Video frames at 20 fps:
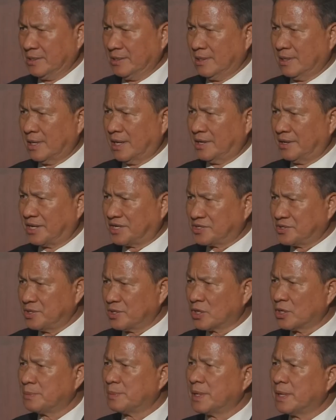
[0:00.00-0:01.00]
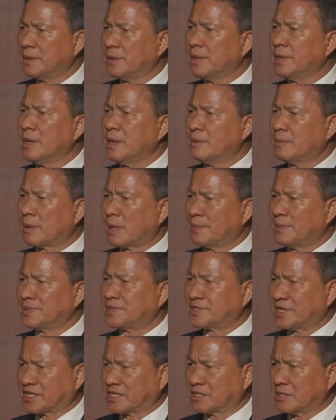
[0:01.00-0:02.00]
And next year, going to be probably
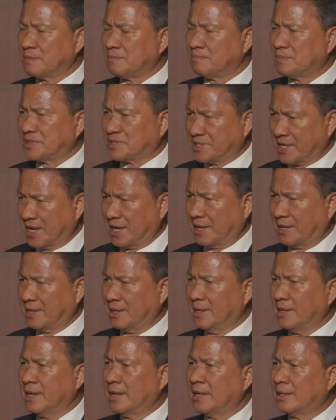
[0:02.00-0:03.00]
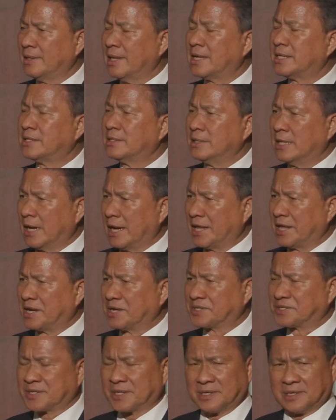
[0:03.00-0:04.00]
6%. That the
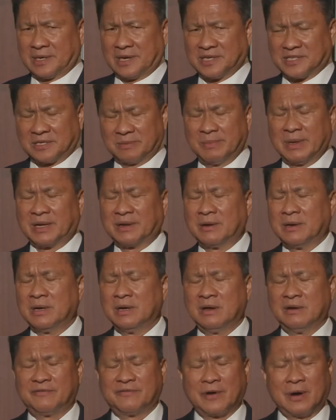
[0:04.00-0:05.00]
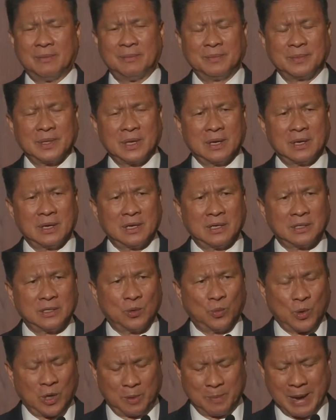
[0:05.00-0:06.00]
latest uh, estimate from uh,
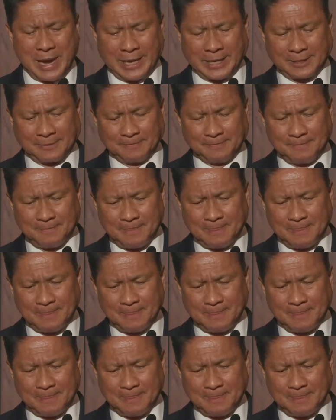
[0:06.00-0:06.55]
the World Bank.